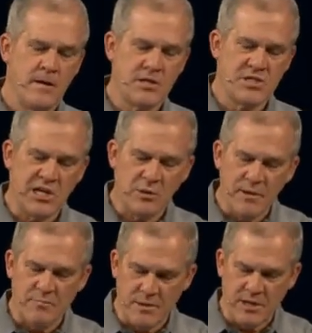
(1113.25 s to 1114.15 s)
You see,
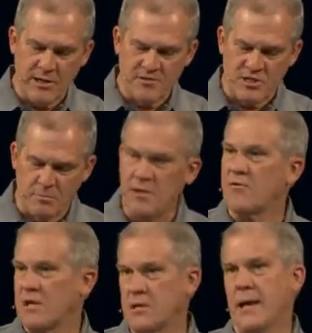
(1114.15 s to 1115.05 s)
commitment gives
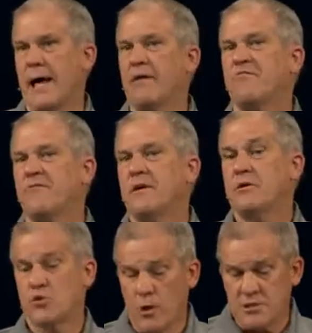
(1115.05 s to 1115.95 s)
stability to life.
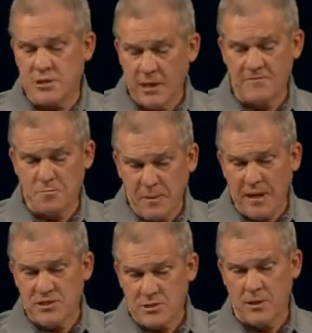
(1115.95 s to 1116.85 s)
Trust gives
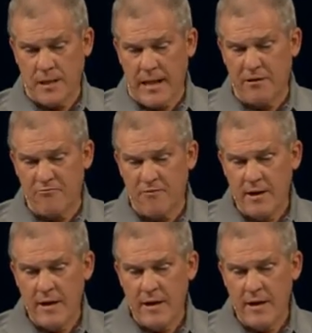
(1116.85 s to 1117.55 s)
peace to life.